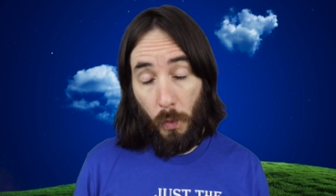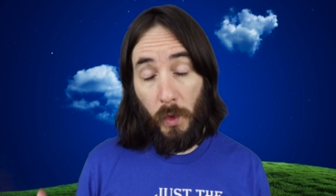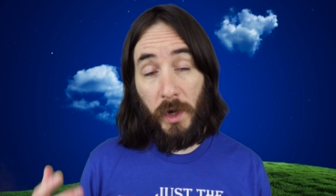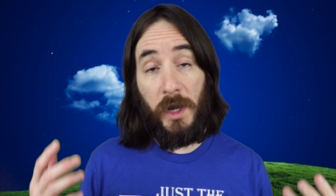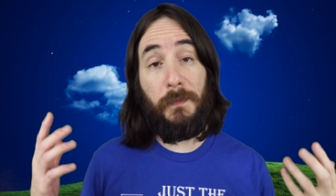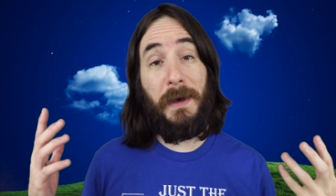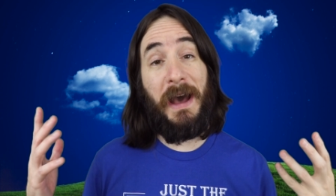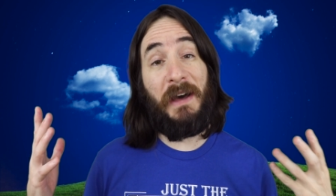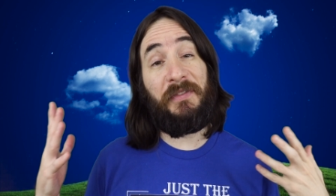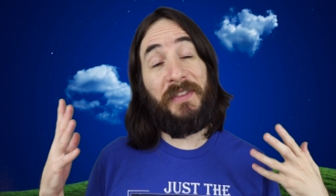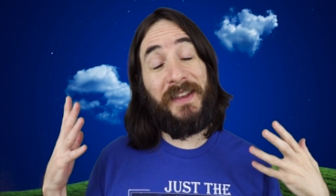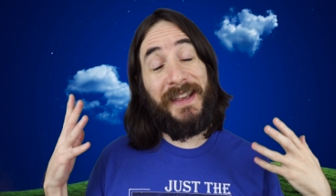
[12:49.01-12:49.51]
What
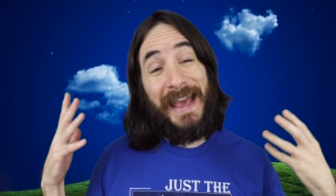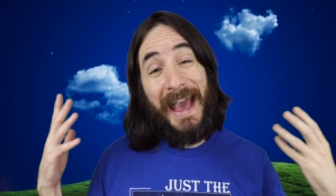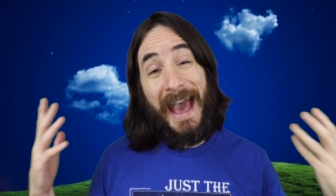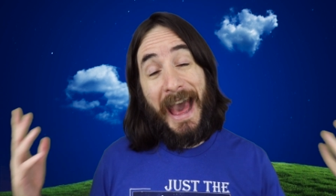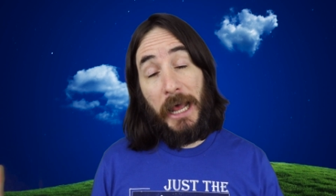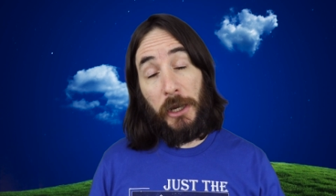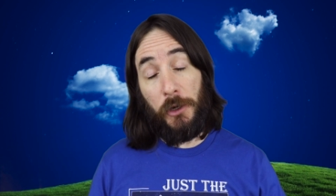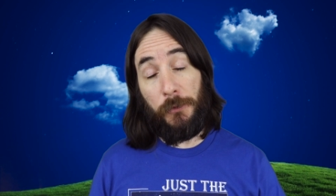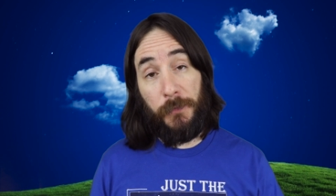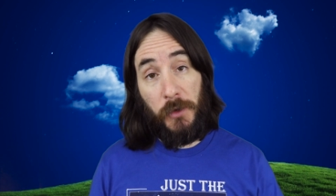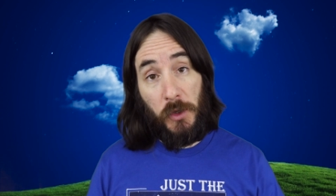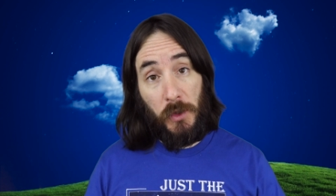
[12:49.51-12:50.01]
about the
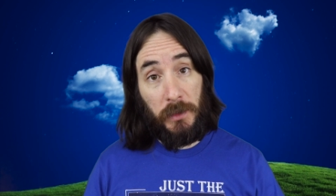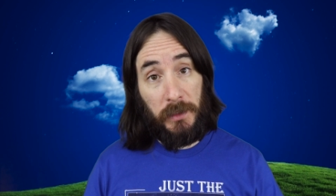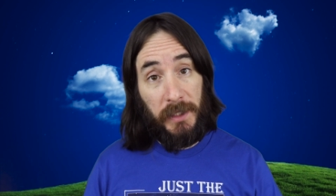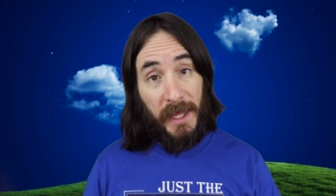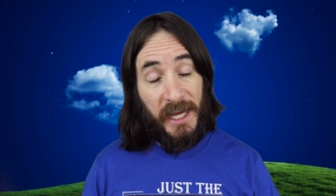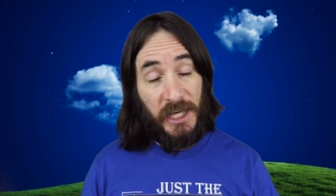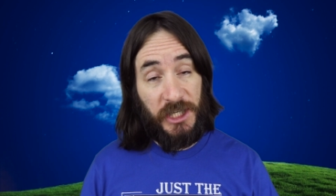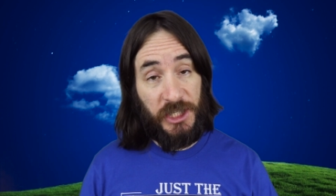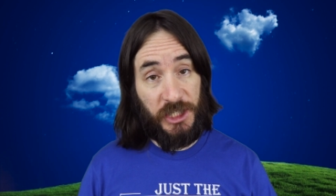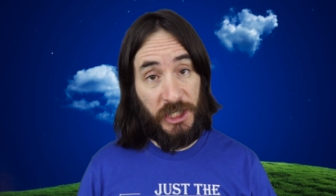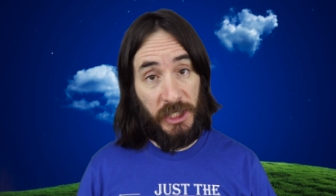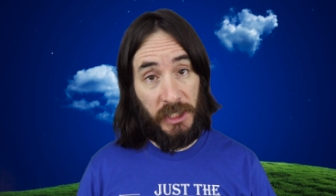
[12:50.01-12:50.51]
cattle
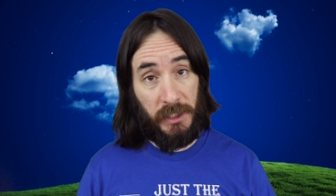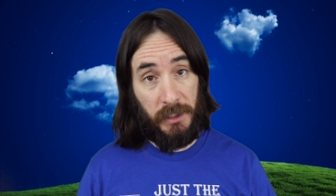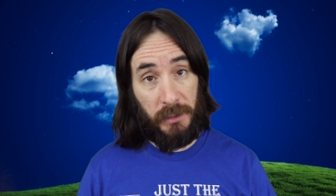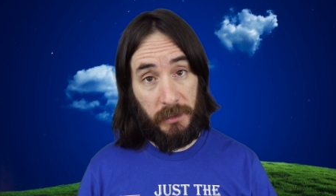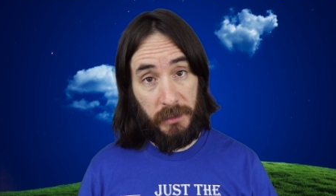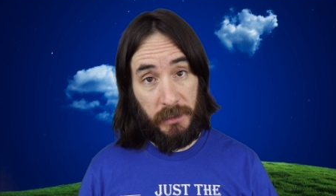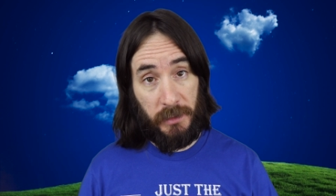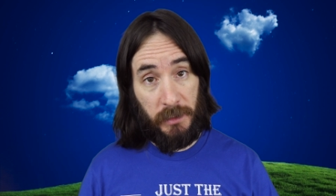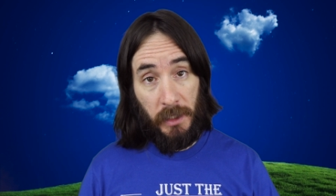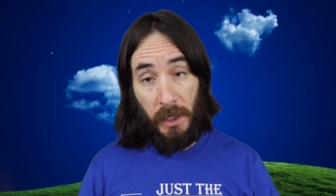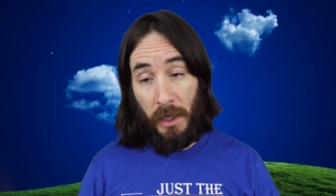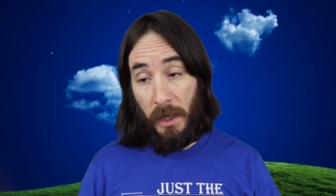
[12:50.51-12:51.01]

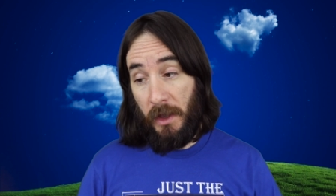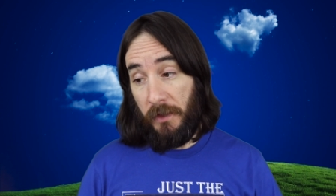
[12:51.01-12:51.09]
mutilations?